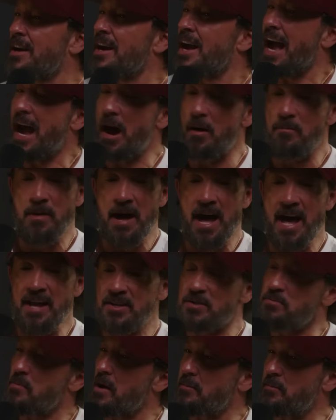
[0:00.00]
How bad
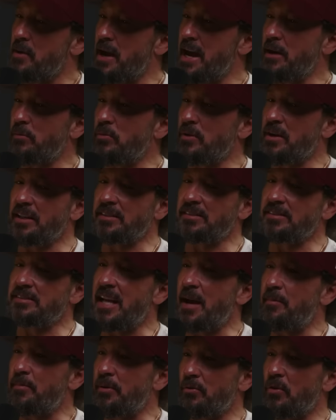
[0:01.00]
is my bad when I
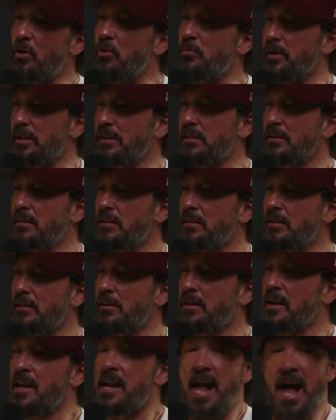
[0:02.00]
snap at Roman?
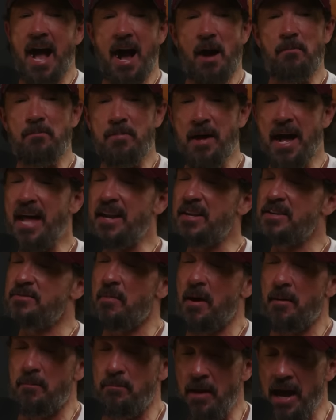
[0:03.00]
How bad is
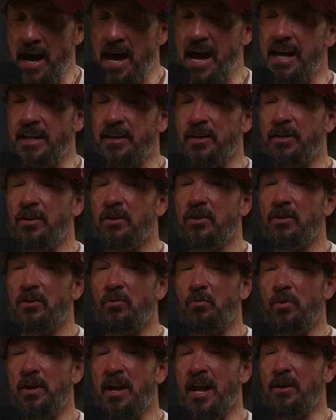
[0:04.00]
my bad
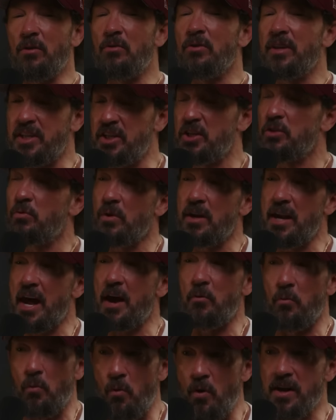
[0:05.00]
when I don't hear what
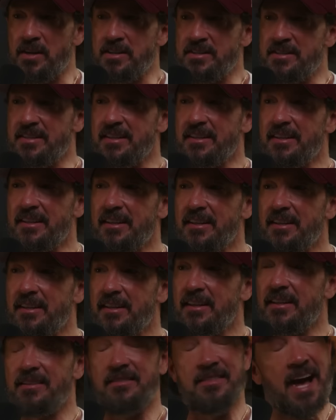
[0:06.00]
I want?
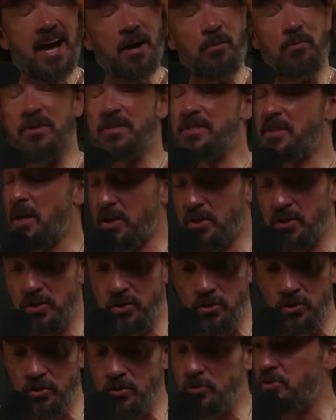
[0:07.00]
That one's a
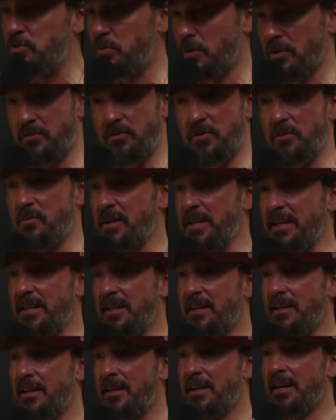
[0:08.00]
huge one for
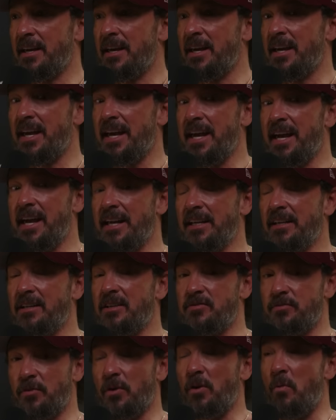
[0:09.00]
me. And
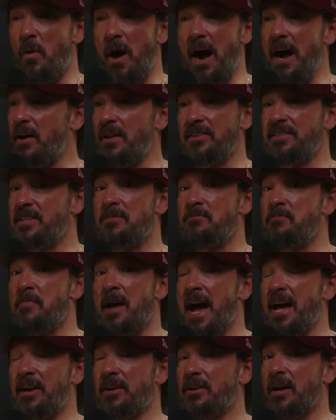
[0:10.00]
because for a while it didn't
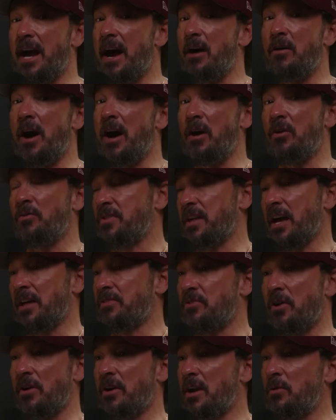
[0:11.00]
matter how healthy I
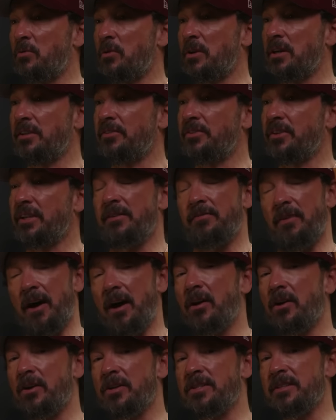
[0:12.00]
thought I was. If
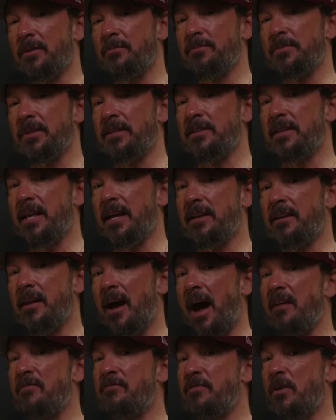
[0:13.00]
I heard something that
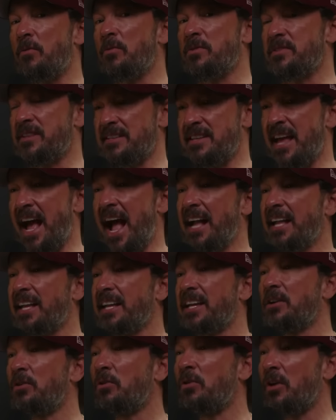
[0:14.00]
I felt was
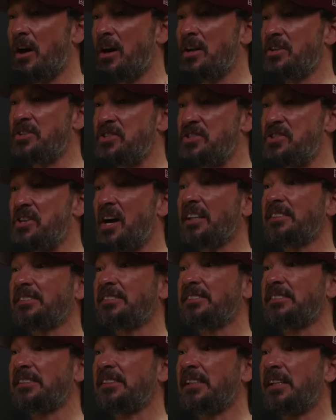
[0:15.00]
attacking or
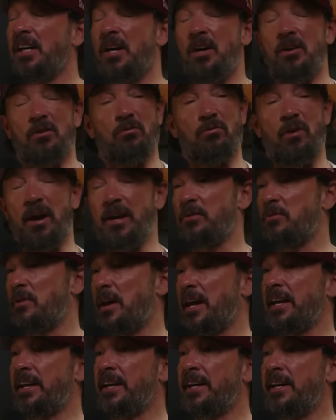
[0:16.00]
unjust, right
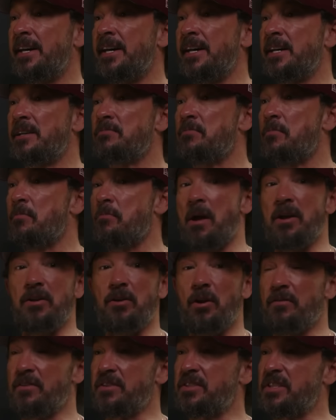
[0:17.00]
away, my
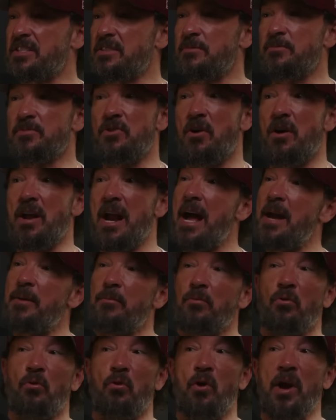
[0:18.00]
nervous system's going, I
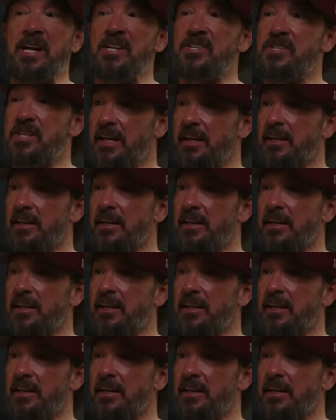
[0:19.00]
am raging.